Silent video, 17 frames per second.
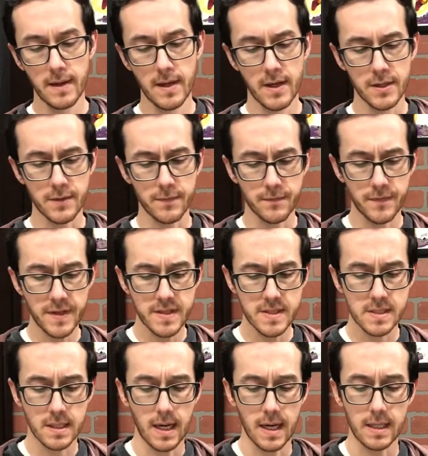The fifth
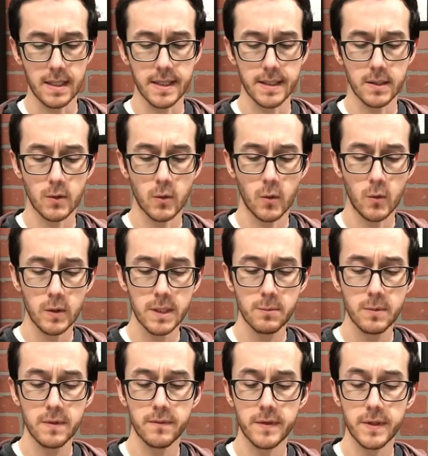skylight only
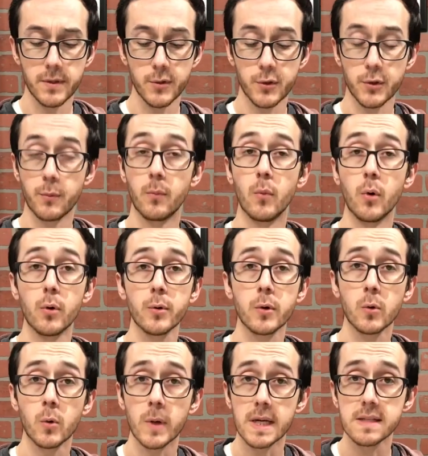revealed more
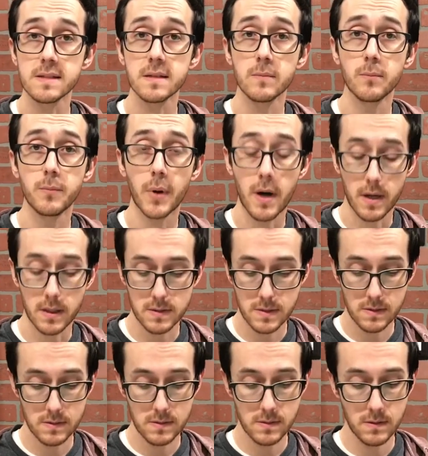crates and
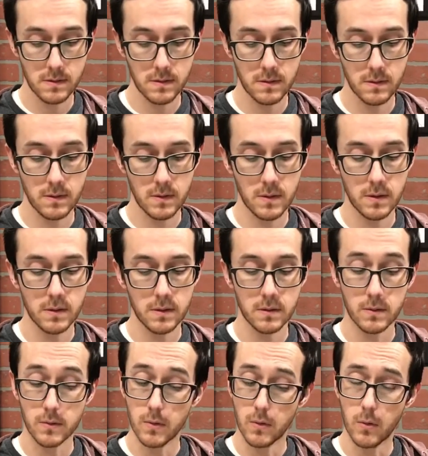boxes.
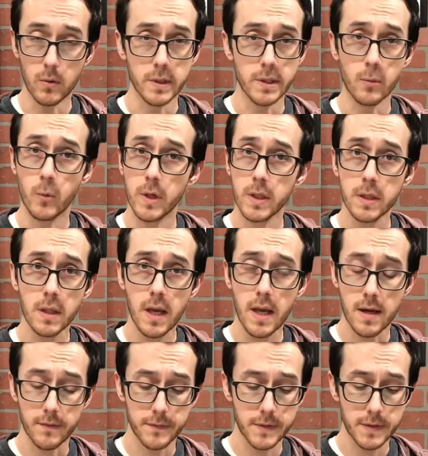"Only one
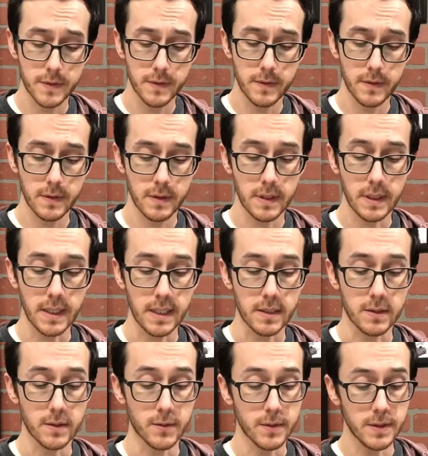left," Hank
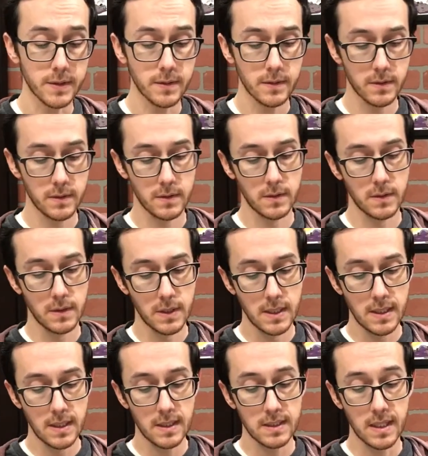noted.
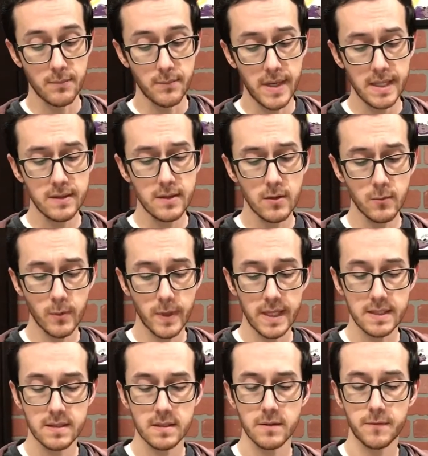They made their way
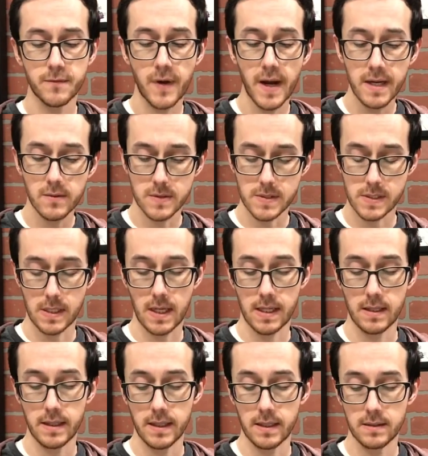to the final skylight
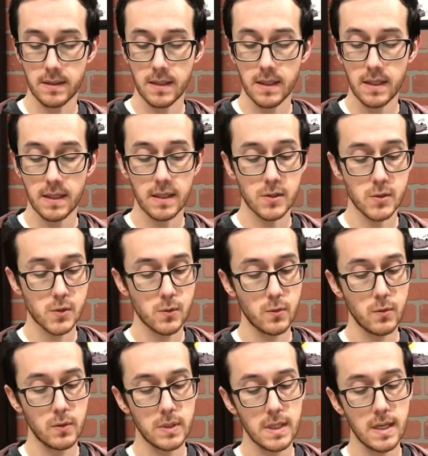and
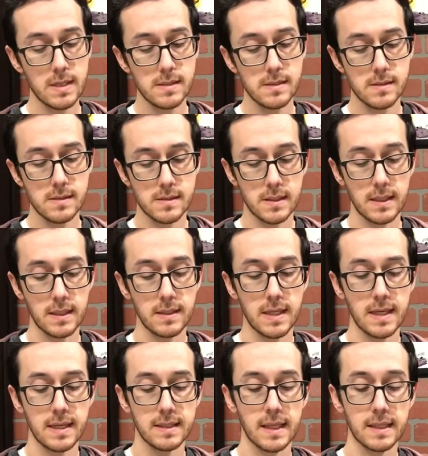scrutinized the scene
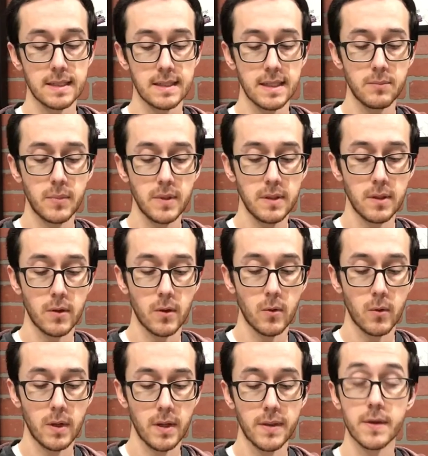that lay below
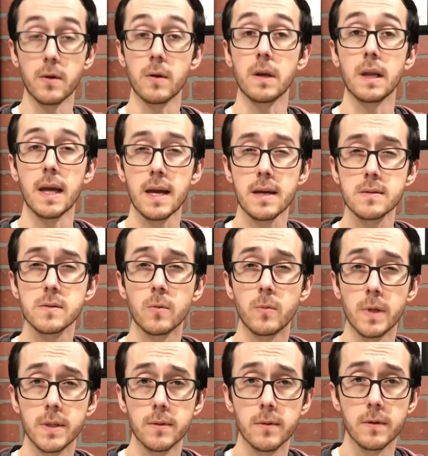their last
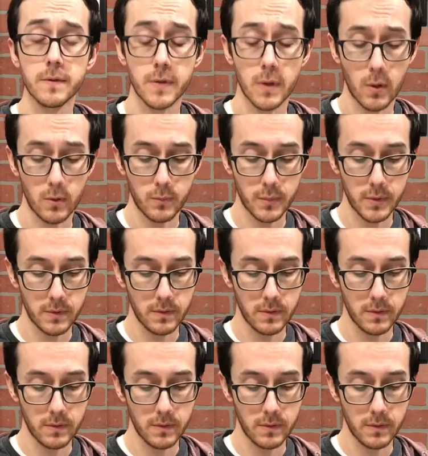window of hope.